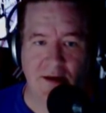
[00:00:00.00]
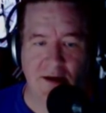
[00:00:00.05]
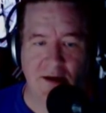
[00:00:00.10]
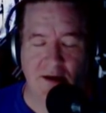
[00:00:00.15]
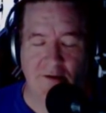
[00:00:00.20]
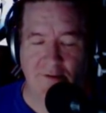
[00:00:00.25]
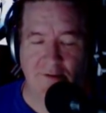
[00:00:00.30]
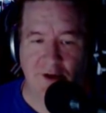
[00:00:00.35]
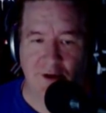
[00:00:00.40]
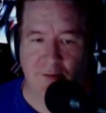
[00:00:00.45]

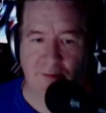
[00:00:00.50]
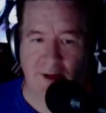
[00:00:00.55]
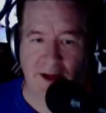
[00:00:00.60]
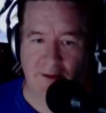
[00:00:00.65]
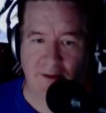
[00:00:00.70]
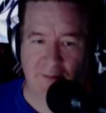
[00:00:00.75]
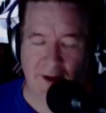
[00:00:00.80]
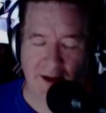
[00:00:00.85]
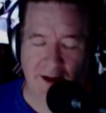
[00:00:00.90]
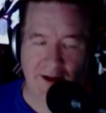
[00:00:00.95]
of there
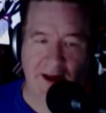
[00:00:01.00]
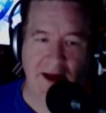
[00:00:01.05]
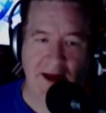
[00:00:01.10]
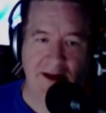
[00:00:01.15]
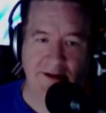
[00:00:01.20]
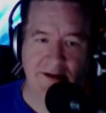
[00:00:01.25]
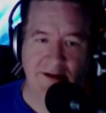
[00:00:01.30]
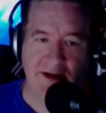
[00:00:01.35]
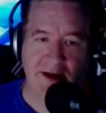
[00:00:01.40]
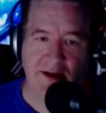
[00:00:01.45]
being big
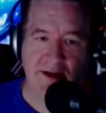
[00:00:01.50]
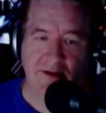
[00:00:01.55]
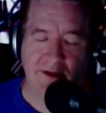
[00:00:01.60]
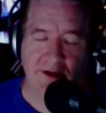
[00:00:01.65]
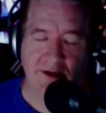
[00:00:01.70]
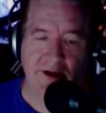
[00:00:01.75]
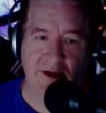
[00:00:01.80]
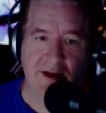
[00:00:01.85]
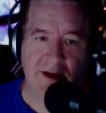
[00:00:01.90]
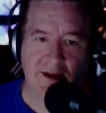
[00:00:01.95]
cats in
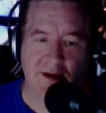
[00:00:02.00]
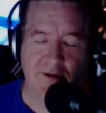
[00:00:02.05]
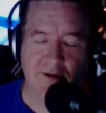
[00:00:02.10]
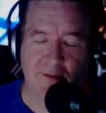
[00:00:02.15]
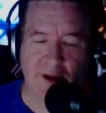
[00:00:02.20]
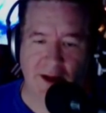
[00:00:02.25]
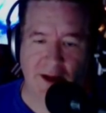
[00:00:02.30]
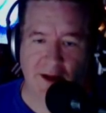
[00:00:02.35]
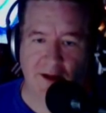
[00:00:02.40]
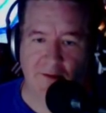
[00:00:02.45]
England and there
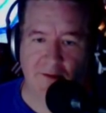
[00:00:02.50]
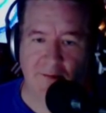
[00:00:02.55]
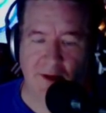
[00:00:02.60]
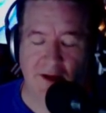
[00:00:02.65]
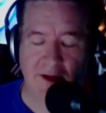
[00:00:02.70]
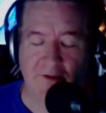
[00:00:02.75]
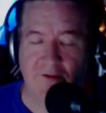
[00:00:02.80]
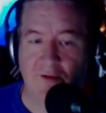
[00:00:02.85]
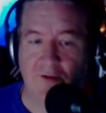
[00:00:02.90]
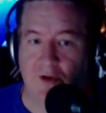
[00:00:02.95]
being
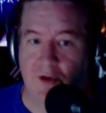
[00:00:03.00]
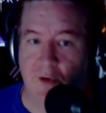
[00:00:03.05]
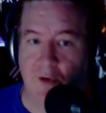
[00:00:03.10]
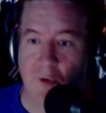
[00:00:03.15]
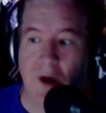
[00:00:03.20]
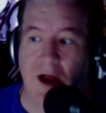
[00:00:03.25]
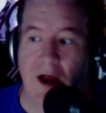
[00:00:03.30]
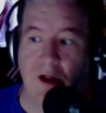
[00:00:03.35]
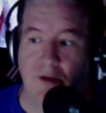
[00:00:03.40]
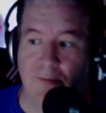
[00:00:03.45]
Bigfoot or
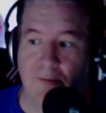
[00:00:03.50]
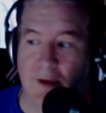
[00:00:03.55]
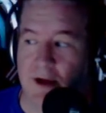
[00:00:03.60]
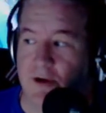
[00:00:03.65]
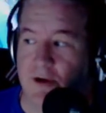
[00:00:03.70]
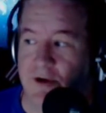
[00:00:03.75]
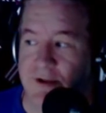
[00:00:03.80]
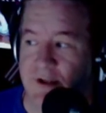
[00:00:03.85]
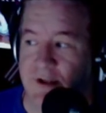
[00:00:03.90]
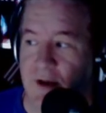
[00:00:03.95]
wild men
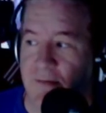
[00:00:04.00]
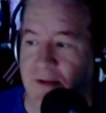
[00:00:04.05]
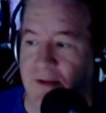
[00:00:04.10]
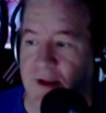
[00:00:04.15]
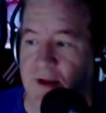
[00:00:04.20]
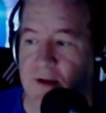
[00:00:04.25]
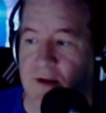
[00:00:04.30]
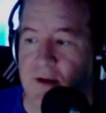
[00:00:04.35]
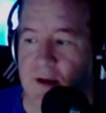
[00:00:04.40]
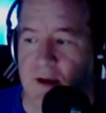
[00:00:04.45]
or
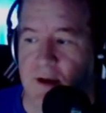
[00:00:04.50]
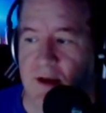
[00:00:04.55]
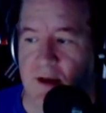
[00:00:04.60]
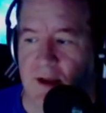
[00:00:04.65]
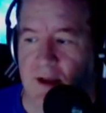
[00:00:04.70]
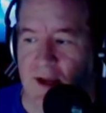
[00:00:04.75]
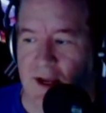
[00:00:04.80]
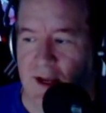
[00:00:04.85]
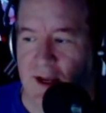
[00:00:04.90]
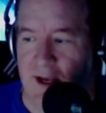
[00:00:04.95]
something
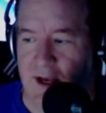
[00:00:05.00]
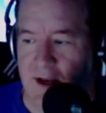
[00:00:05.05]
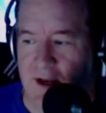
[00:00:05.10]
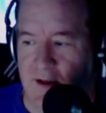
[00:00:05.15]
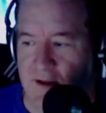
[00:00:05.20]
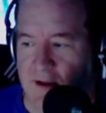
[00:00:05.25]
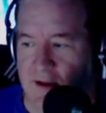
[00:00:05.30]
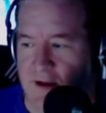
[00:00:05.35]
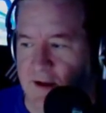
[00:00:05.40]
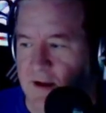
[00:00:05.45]
in
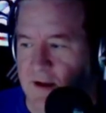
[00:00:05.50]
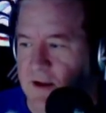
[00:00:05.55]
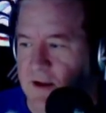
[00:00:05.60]
England.